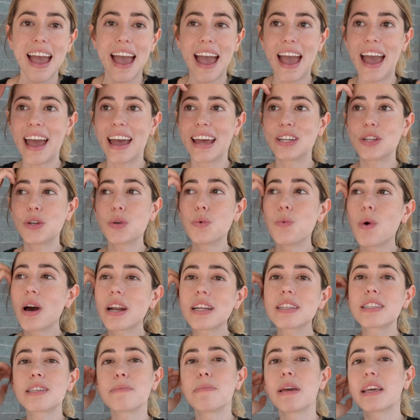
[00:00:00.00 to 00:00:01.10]
and who
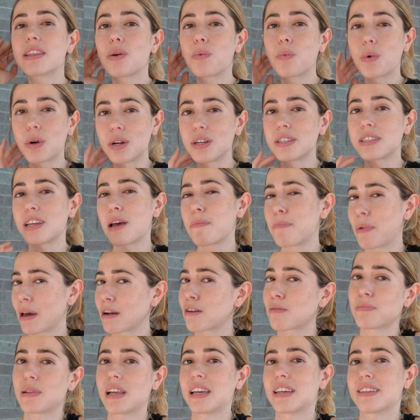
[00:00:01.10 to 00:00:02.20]
wanted to make the world a
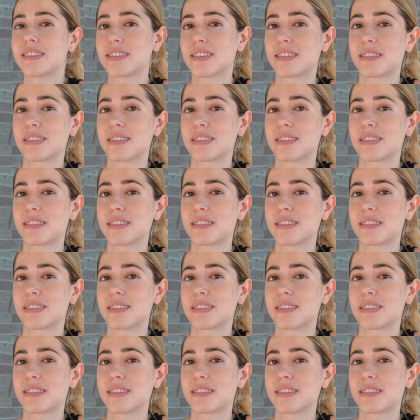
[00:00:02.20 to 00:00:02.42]
better place.